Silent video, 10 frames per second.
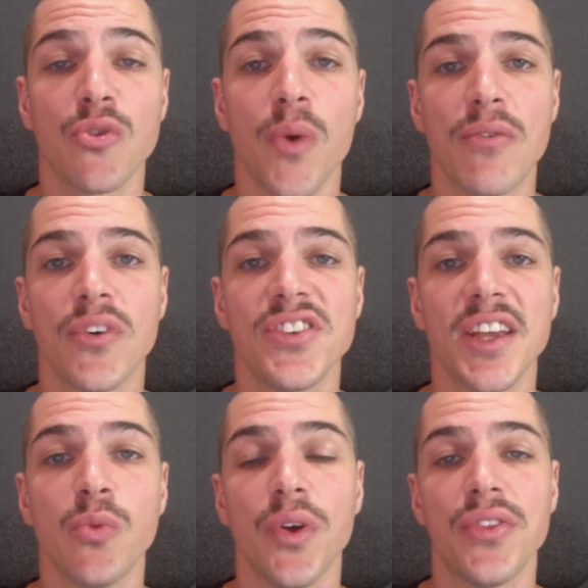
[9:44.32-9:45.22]

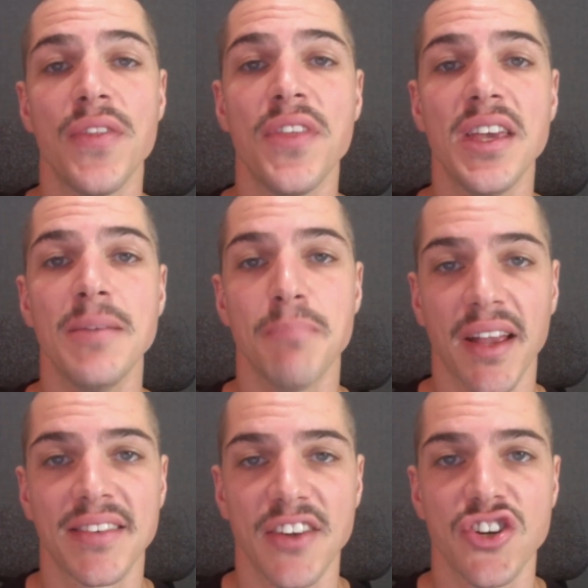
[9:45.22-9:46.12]
referencing within the
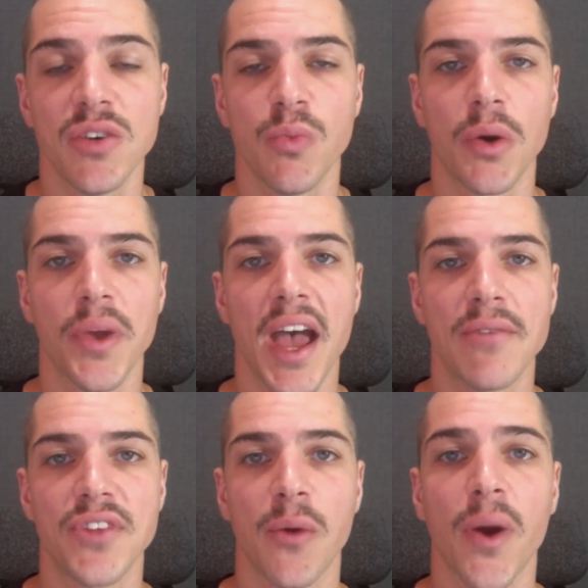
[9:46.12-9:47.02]
mix session, where we
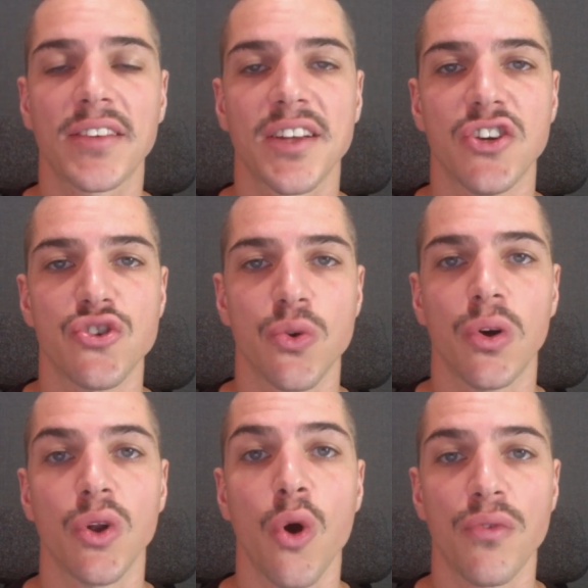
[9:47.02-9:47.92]
have direct
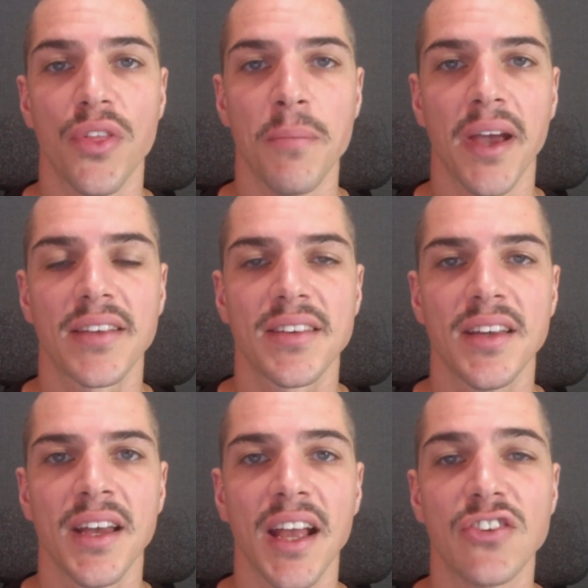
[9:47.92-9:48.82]
control over the mix,
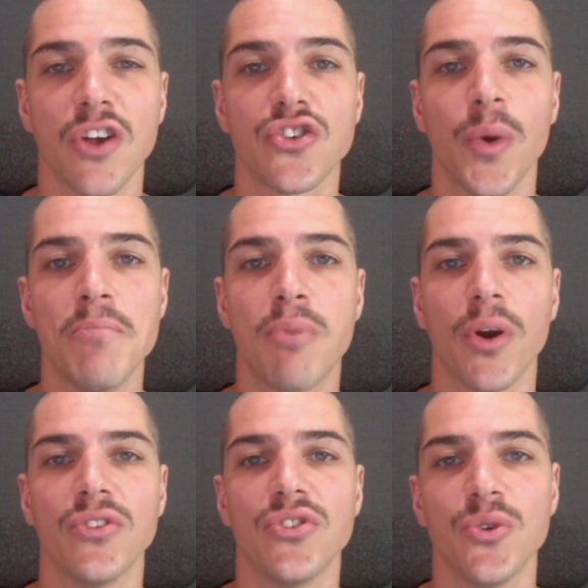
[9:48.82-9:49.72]
it's also
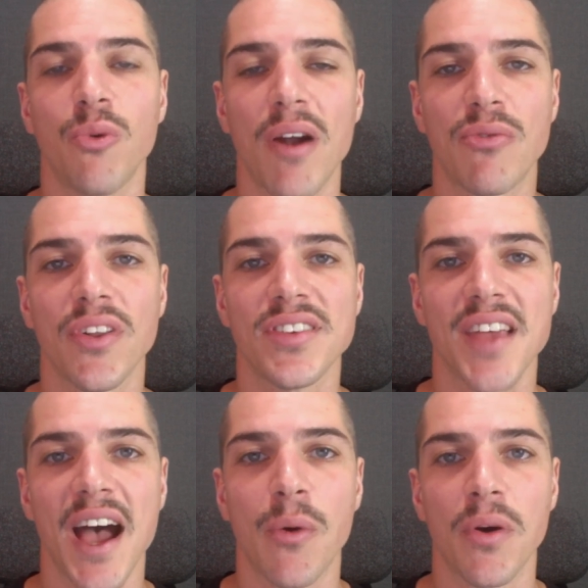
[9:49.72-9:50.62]
important to reference
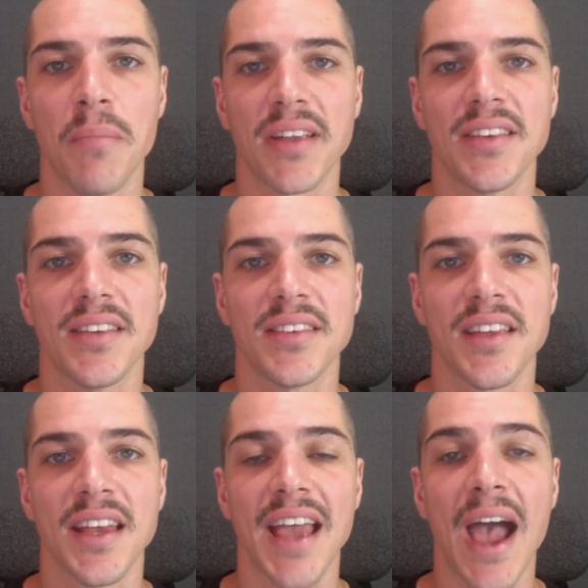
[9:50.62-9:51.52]
our mixes
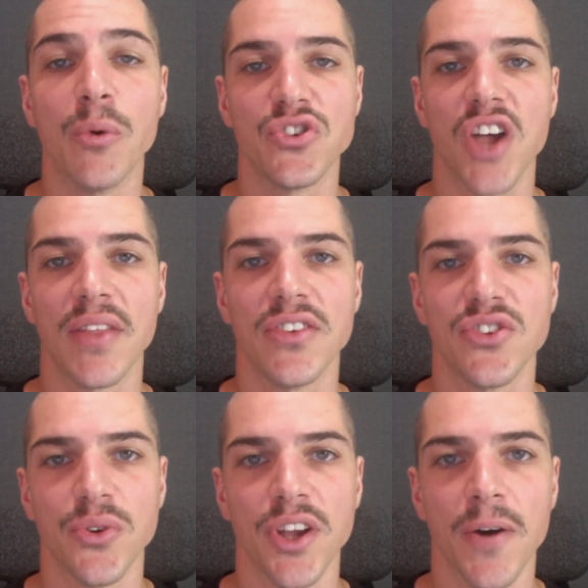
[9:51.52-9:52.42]
outside the
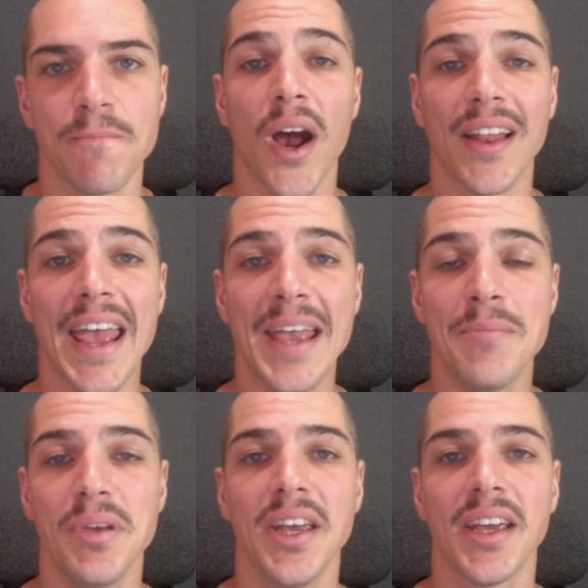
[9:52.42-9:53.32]
studio. While A
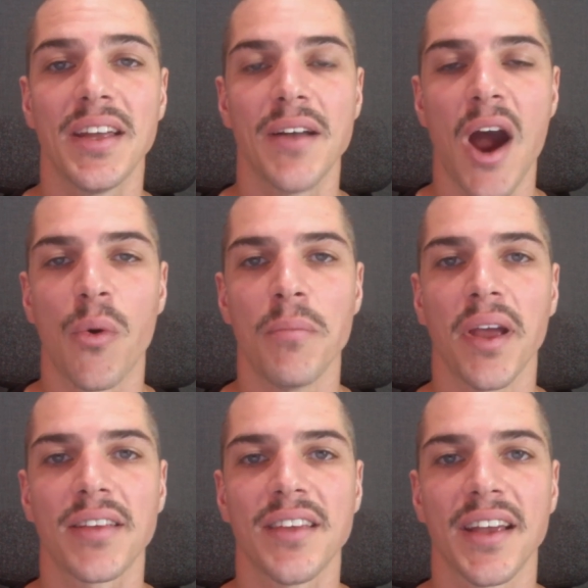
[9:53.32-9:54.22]
being our
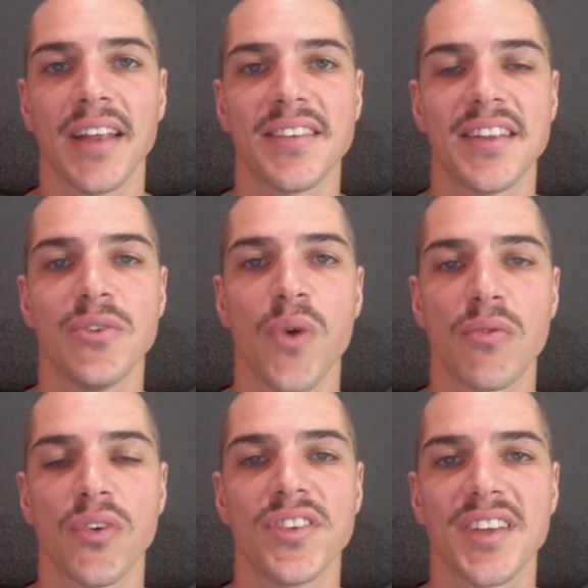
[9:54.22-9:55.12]
mix against the
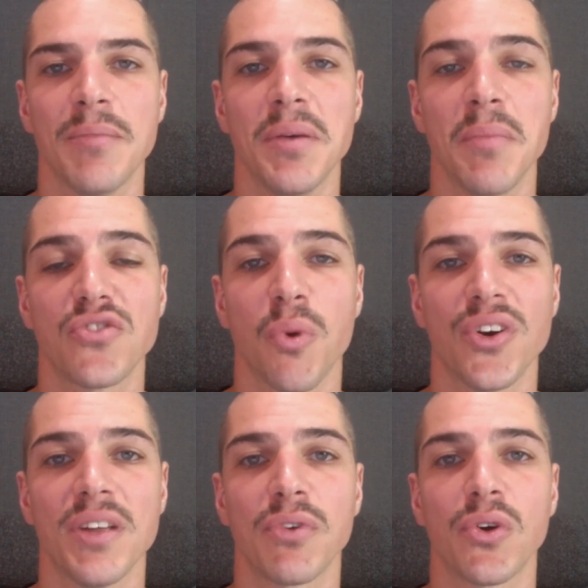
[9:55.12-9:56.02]
reference can be much more
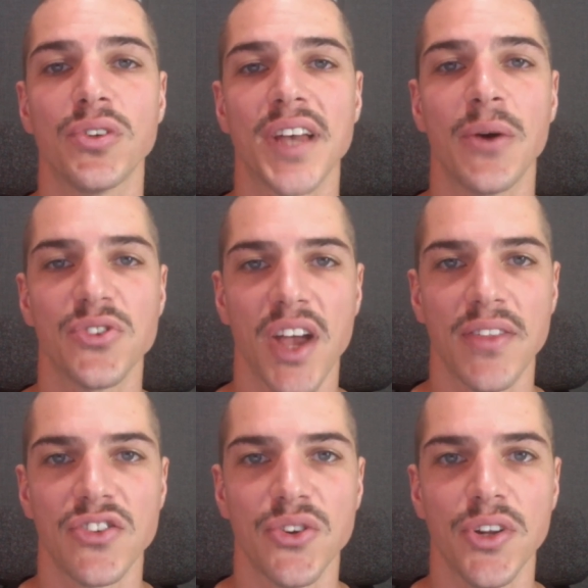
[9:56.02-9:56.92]
difficult outside the
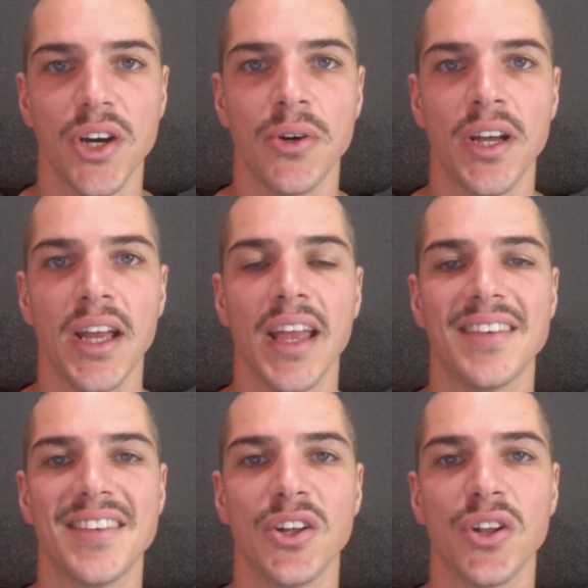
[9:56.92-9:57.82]
studio, it's
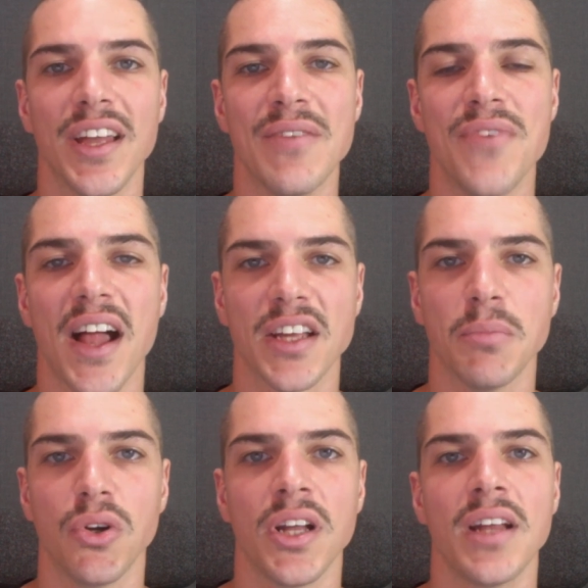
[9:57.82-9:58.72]
still
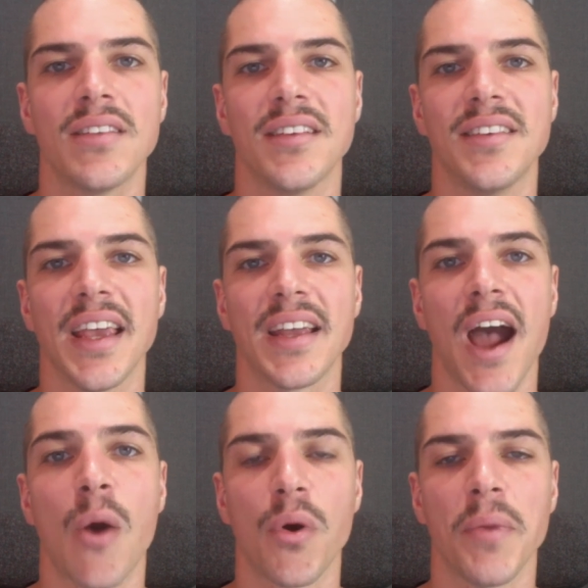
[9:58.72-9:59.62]
invaluable to take
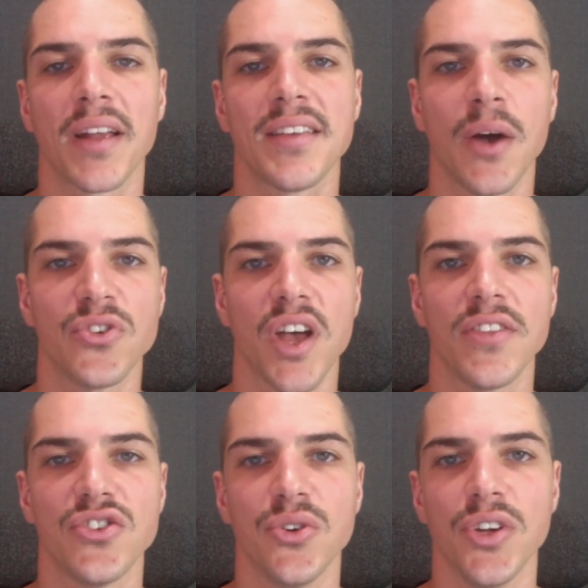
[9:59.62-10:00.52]
our mix outside the
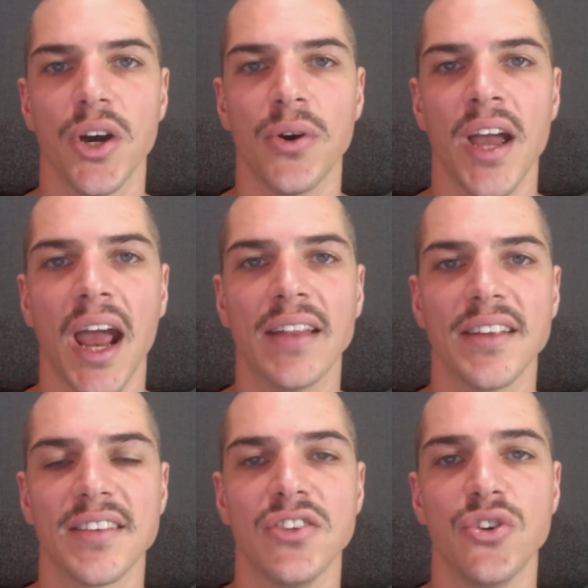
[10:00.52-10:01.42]
studio and
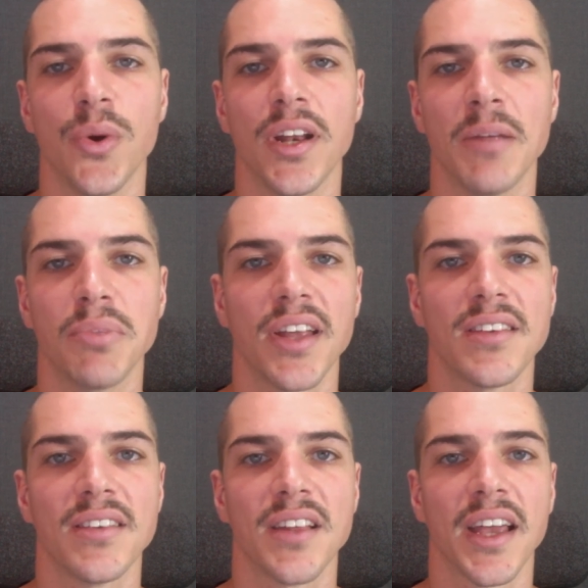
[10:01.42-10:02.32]
listen to it in
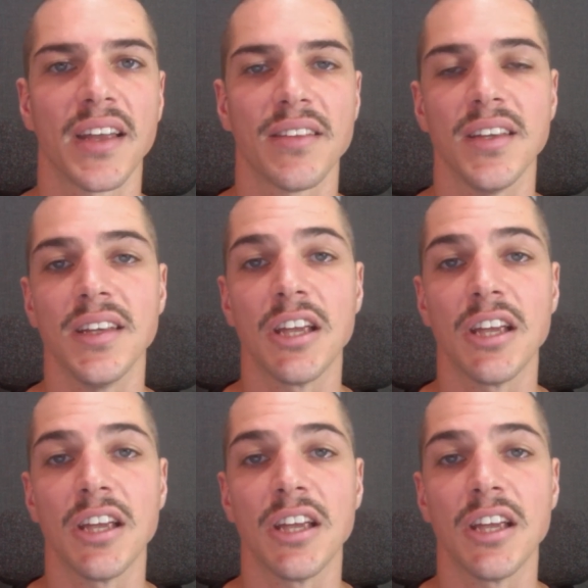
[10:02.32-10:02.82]
places like the